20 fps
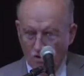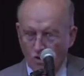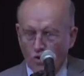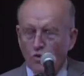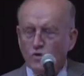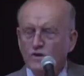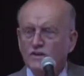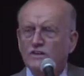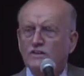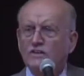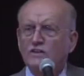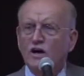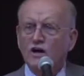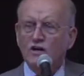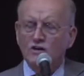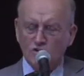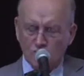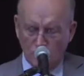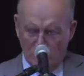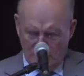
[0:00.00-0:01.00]
who would
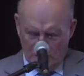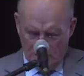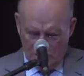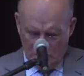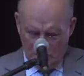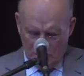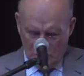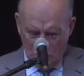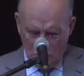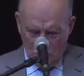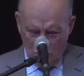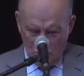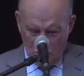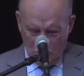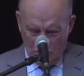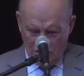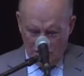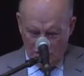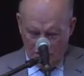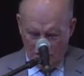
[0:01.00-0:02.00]
inaugurate a
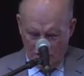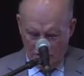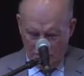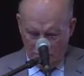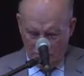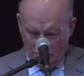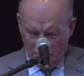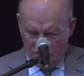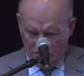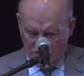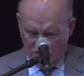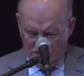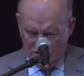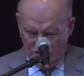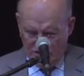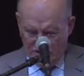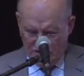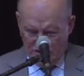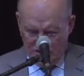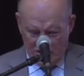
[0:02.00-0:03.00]
new and
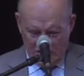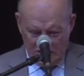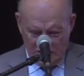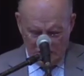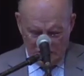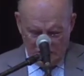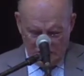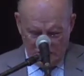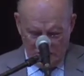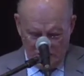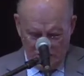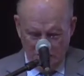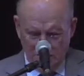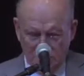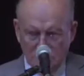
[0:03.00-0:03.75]
unprecedented era